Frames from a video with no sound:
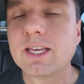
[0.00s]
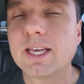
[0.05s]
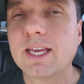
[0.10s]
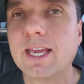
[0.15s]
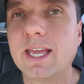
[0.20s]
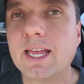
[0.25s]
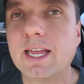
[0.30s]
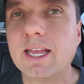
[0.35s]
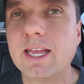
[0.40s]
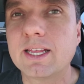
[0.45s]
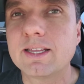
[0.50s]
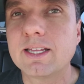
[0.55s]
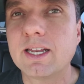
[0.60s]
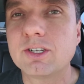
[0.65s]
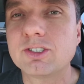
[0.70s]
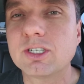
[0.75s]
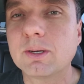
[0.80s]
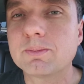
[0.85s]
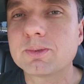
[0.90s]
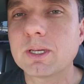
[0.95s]
and then
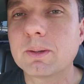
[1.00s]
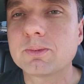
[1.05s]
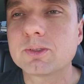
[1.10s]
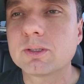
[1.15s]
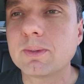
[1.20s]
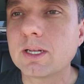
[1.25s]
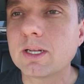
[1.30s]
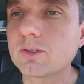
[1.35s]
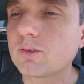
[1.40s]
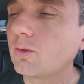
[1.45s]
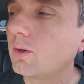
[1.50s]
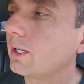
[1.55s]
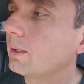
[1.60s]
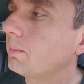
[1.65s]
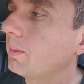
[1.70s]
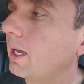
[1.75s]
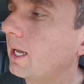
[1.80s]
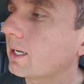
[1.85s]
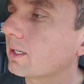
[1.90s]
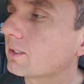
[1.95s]
it jumps up to about 20
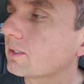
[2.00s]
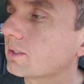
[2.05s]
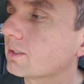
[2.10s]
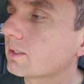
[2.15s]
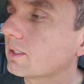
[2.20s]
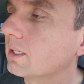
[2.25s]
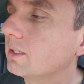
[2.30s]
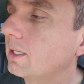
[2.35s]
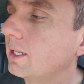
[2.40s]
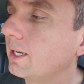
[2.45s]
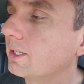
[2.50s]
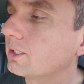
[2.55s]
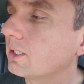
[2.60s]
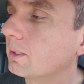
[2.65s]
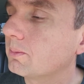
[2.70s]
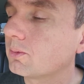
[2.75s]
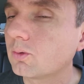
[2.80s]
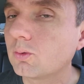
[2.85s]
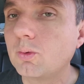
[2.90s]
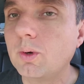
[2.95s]
bucks and then it
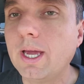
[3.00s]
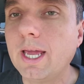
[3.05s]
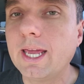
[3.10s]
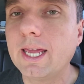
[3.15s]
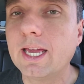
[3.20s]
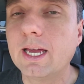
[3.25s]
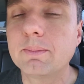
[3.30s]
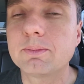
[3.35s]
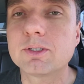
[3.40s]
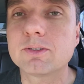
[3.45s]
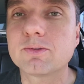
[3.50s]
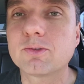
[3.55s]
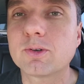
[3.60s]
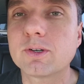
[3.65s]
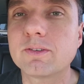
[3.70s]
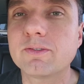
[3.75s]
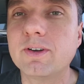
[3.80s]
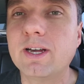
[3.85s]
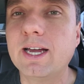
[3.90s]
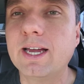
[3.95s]
jumps way up to
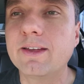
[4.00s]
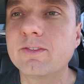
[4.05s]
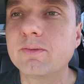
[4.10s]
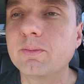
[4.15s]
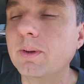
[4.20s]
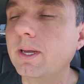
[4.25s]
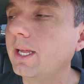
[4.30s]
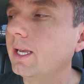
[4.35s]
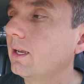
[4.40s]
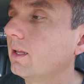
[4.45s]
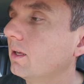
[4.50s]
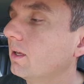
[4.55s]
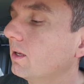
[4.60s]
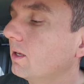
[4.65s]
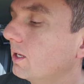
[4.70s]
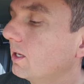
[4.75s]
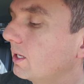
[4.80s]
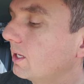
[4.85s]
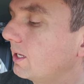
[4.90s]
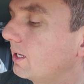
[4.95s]
45 but
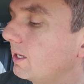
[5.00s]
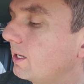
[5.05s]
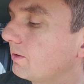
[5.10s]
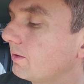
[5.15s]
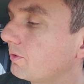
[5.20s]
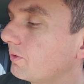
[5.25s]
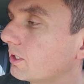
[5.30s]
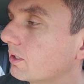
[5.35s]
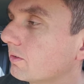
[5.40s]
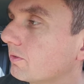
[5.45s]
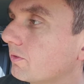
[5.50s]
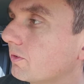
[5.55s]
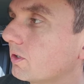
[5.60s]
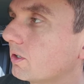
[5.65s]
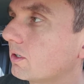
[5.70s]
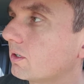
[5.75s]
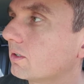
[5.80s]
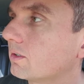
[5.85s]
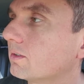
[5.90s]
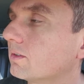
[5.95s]
uh, i figure
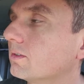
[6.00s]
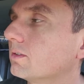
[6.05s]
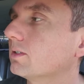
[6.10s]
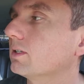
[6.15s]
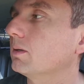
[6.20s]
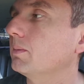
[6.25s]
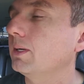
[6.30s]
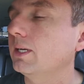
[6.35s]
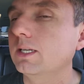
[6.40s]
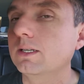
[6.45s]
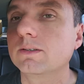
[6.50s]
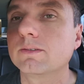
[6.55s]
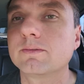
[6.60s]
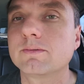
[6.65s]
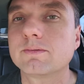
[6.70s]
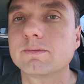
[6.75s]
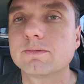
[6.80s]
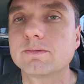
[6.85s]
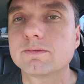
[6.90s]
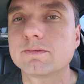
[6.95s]
for i mean
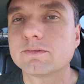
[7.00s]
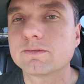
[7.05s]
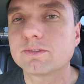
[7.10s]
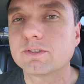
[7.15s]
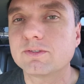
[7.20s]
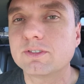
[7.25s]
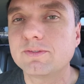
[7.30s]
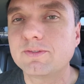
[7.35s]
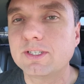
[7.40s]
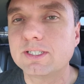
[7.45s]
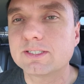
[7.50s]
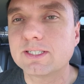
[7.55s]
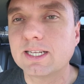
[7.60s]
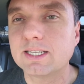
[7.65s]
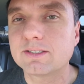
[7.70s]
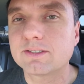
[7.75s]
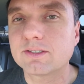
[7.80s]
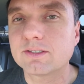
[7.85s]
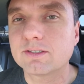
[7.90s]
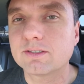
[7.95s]
for 50
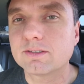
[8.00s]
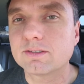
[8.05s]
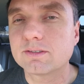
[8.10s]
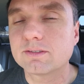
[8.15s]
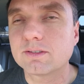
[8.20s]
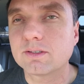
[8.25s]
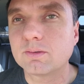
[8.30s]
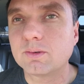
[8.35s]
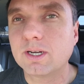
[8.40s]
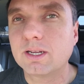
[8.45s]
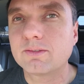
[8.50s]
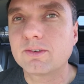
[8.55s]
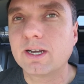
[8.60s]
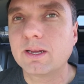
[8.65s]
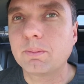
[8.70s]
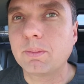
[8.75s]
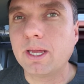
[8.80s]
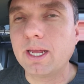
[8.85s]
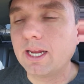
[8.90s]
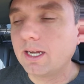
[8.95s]
cents or or whatever
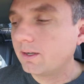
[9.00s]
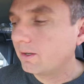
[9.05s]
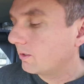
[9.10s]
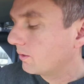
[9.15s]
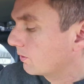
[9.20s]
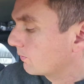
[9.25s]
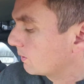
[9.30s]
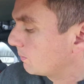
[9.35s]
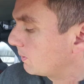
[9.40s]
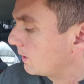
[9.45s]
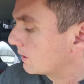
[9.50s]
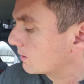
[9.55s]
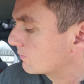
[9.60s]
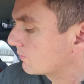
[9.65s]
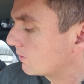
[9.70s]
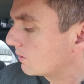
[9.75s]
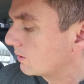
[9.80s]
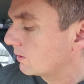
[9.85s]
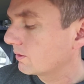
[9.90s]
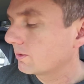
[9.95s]
i paid you know three bucks
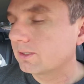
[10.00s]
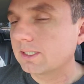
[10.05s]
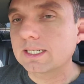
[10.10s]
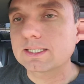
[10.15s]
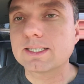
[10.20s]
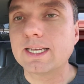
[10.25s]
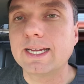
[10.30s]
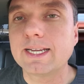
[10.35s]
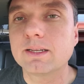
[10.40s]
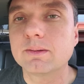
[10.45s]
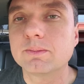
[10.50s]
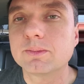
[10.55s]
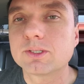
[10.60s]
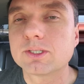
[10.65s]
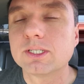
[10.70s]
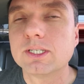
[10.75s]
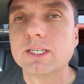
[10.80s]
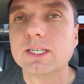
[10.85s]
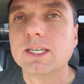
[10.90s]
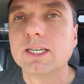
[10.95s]
for six items
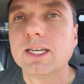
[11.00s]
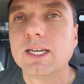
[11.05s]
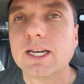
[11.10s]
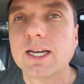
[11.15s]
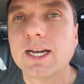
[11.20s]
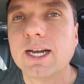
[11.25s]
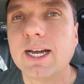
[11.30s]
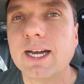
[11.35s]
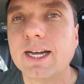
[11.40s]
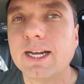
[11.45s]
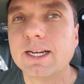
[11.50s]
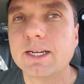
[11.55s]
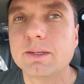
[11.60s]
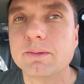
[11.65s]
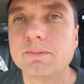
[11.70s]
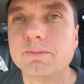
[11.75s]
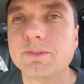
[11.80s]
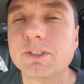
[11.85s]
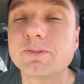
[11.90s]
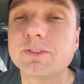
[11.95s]

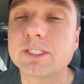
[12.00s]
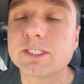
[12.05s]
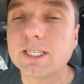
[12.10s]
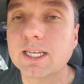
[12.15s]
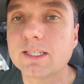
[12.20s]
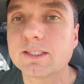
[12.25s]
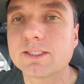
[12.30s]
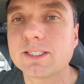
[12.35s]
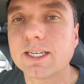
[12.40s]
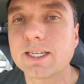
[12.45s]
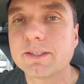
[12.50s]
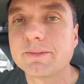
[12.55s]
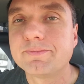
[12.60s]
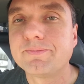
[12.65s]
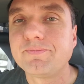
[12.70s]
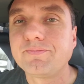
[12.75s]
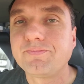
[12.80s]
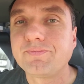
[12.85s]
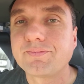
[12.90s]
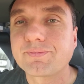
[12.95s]
um, 50 cents yeah
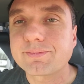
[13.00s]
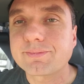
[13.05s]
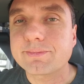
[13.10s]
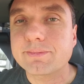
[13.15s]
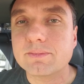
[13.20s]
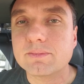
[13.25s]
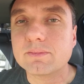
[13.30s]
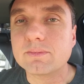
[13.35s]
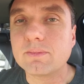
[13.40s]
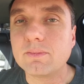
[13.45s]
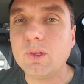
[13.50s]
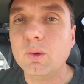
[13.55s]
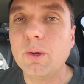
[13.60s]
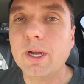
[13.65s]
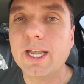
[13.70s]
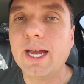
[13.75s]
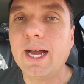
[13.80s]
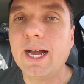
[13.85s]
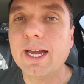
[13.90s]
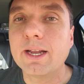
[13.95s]

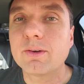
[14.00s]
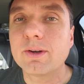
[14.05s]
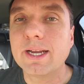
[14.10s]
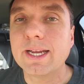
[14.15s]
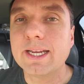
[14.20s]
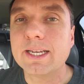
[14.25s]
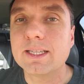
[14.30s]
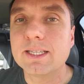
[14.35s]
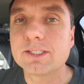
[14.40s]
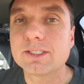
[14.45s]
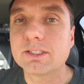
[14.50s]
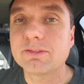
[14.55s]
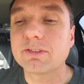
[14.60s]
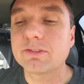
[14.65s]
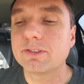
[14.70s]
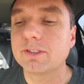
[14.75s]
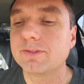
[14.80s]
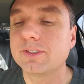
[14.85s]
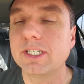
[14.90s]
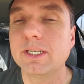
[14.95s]
why not right listed for
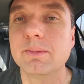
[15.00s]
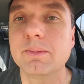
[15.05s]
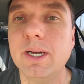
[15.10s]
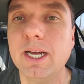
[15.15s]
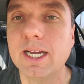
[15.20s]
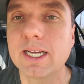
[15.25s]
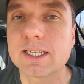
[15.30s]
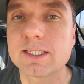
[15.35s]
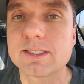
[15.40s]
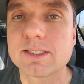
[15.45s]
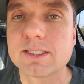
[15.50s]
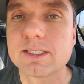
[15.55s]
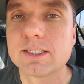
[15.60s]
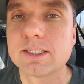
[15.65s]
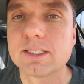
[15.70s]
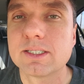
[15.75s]
15 bucks